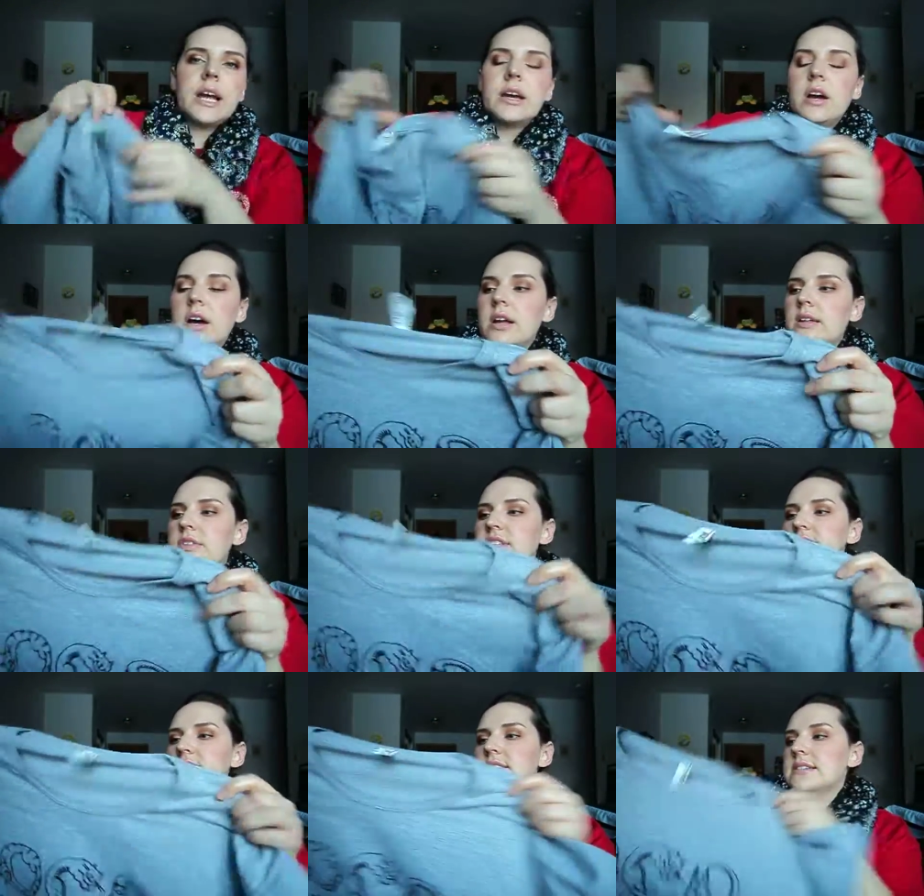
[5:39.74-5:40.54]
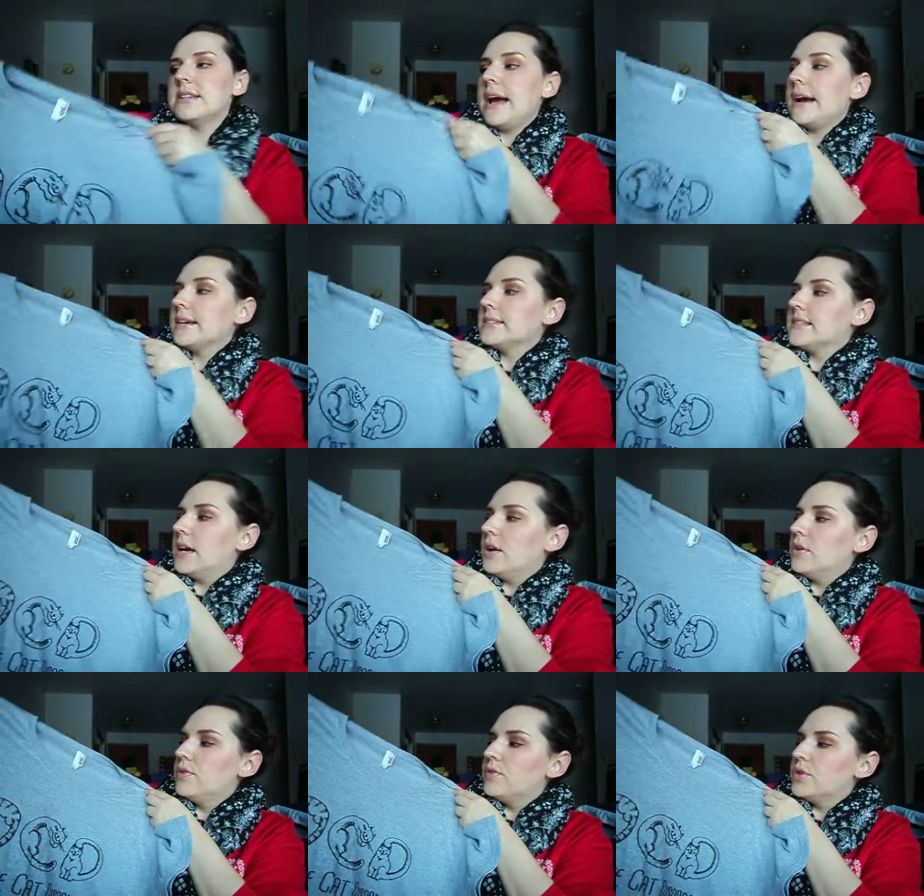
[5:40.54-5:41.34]
I got. This is an
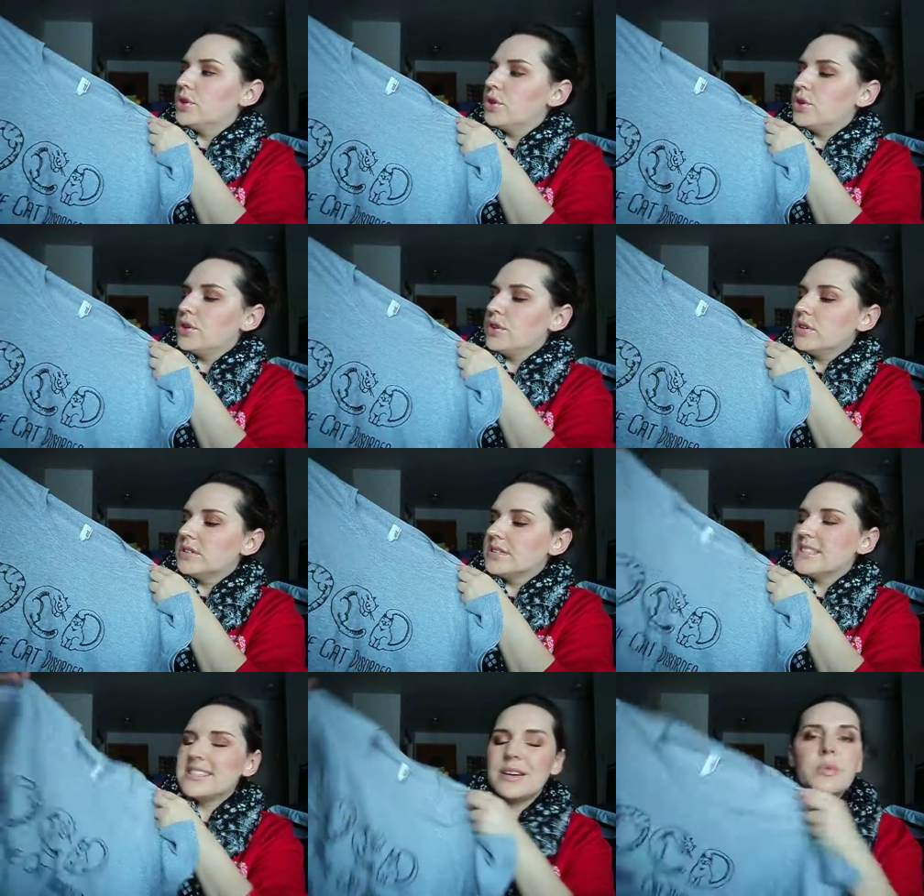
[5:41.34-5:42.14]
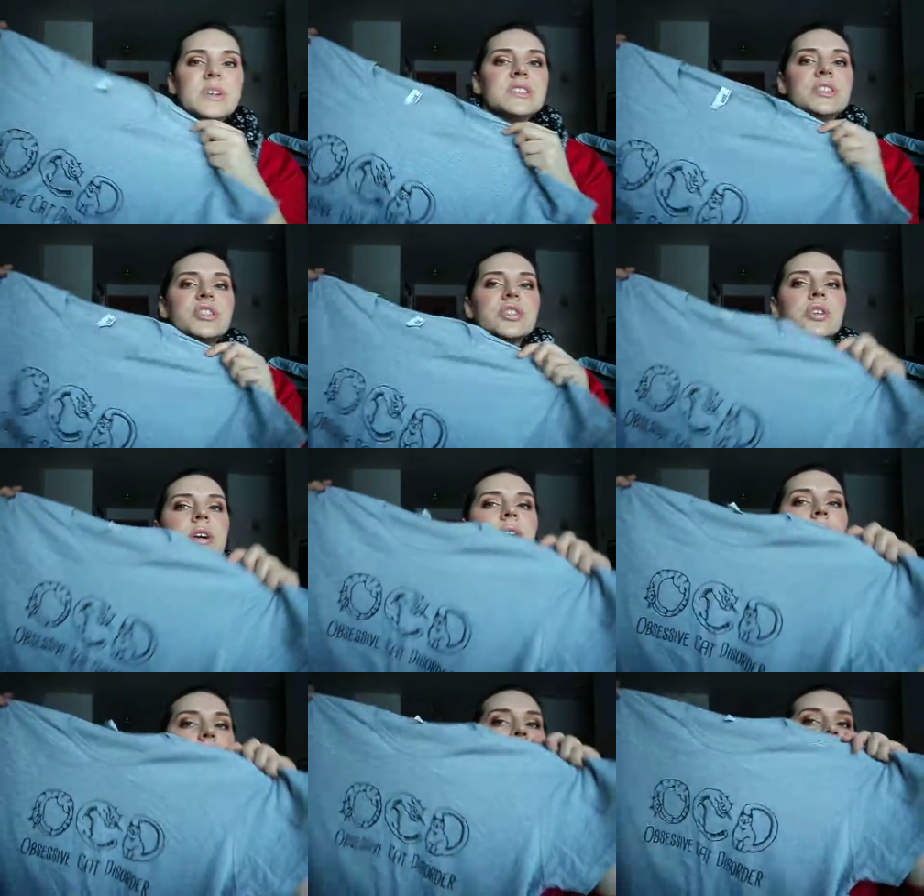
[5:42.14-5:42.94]
XL for the girls because I wasn't sure
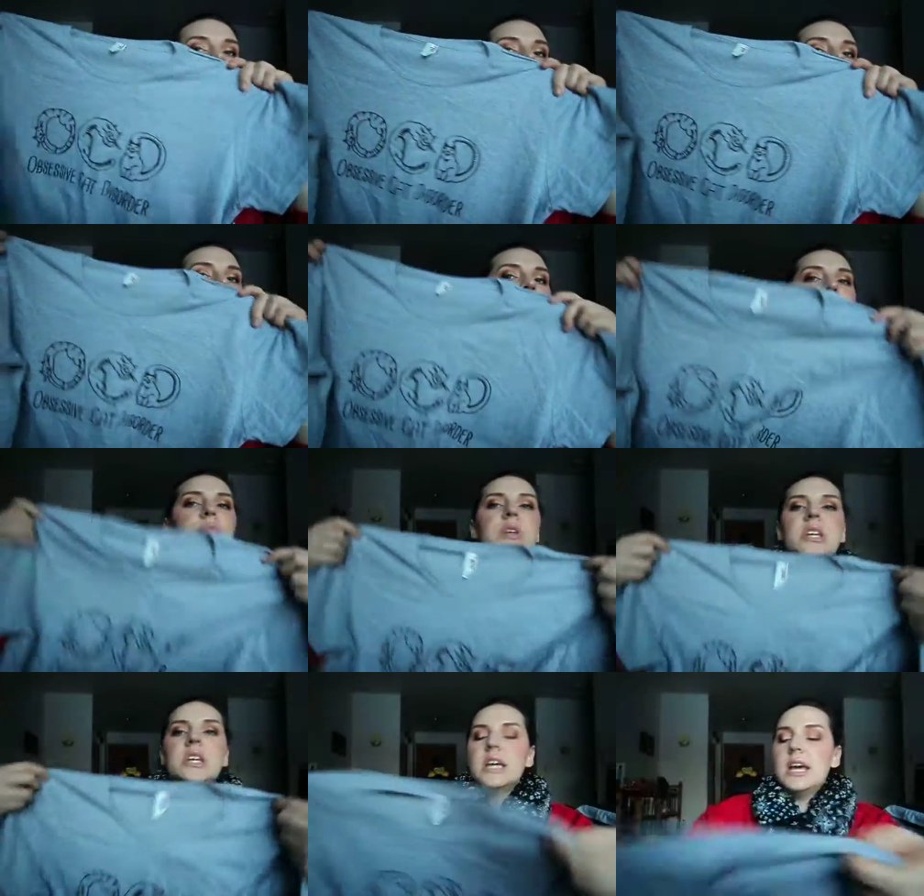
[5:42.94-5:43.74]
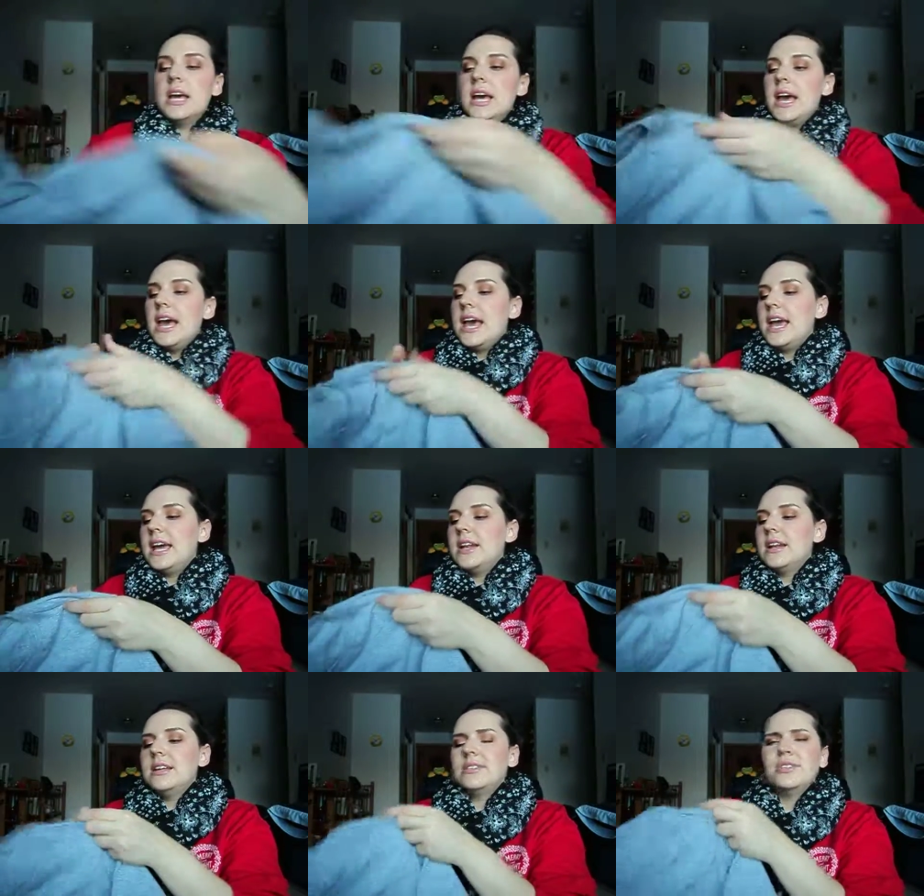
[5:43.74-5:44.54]
how fitted it would be,
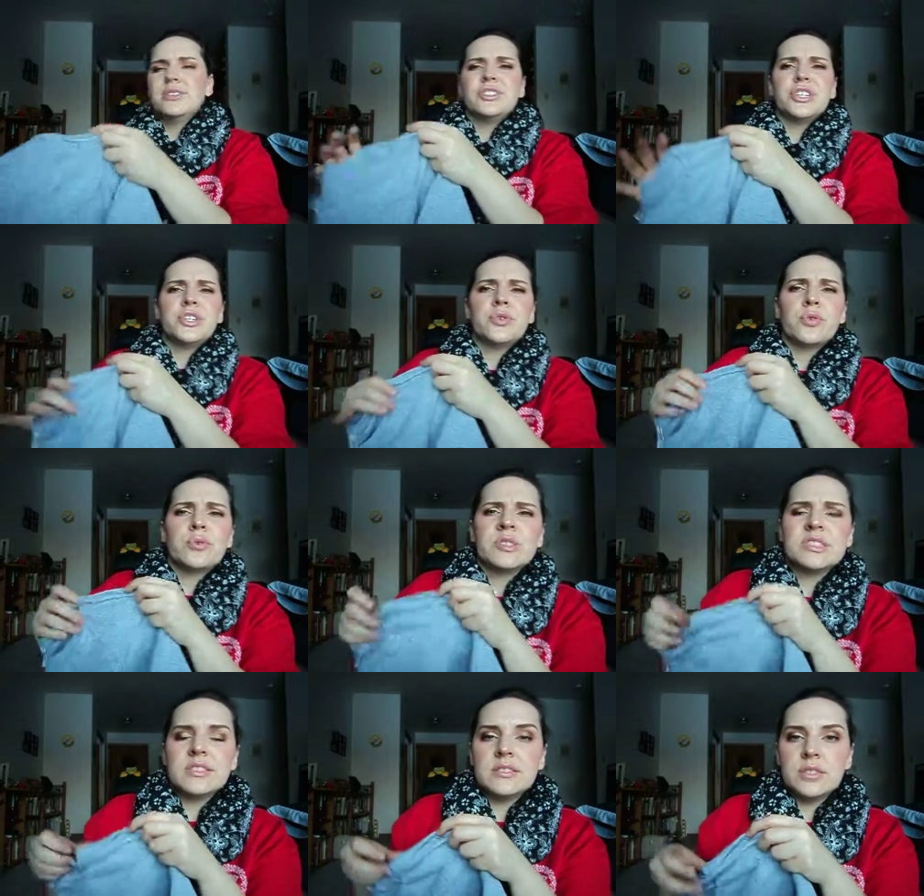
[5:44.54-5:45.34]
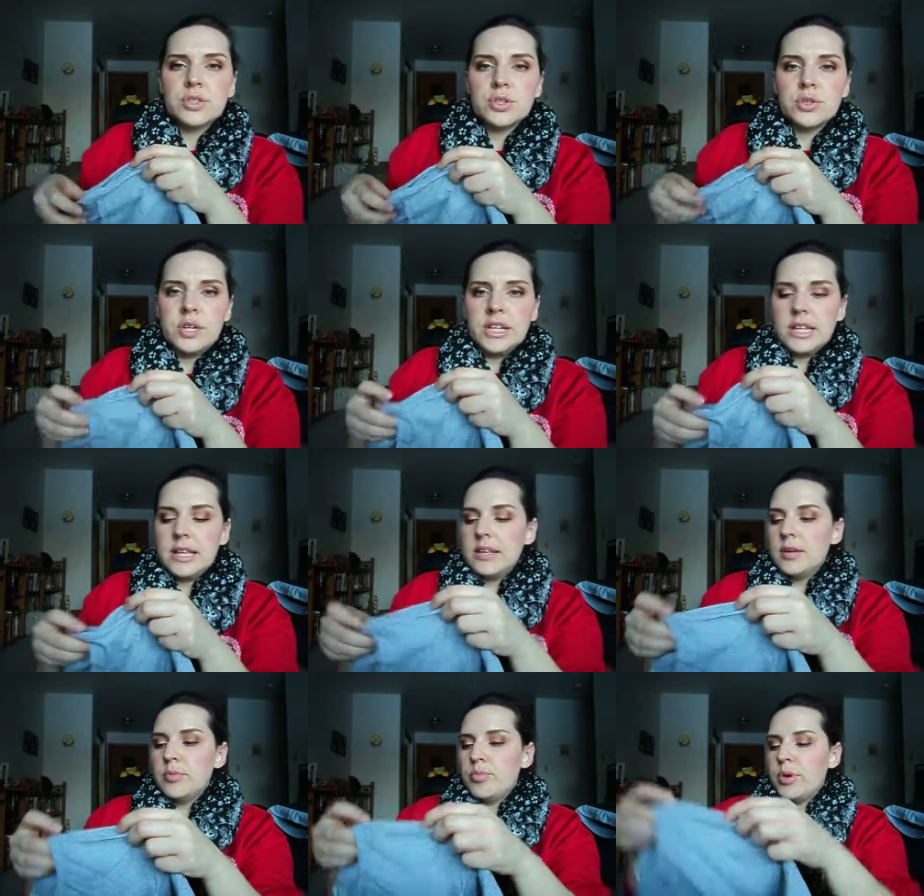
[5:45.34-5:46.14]
and it looks ginormous on the screen, I
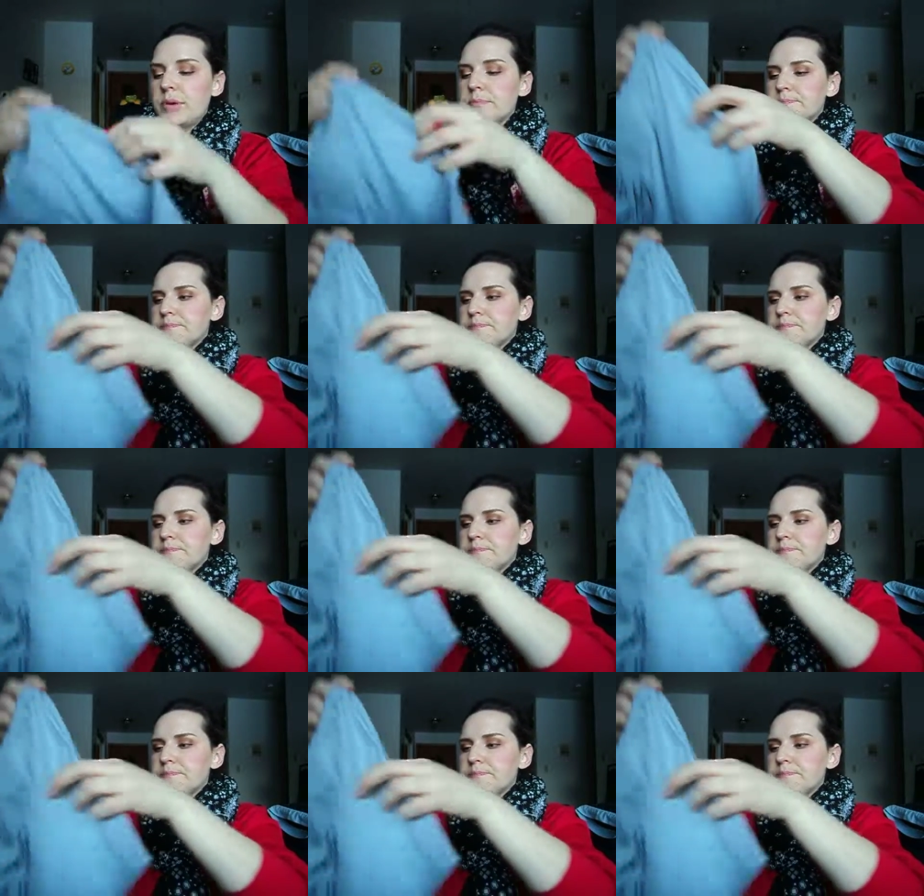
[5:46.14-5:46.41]
think, but